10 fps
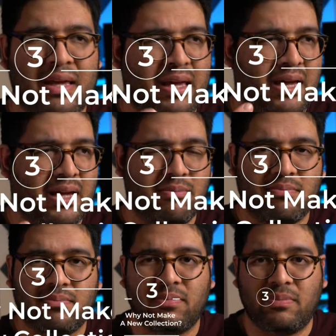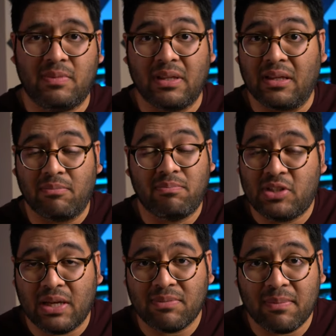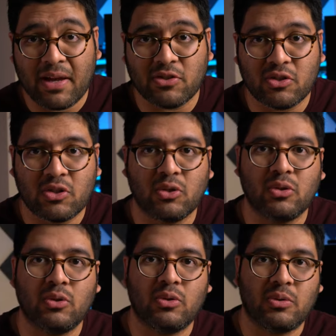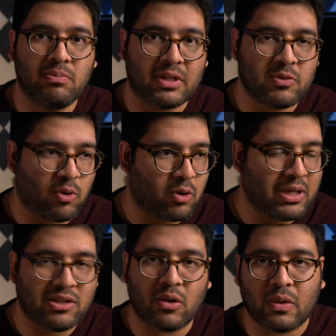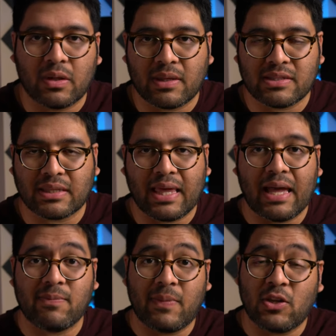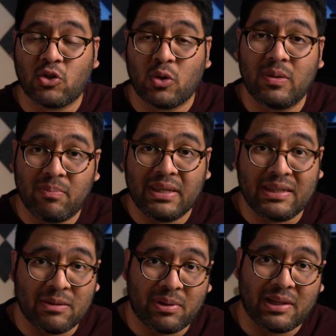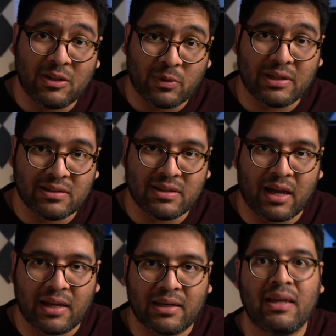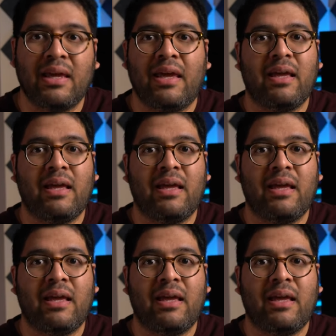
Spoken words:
the GMT Master II, Explorer, Daytona, things like that, they shouldn't be completely redesigned.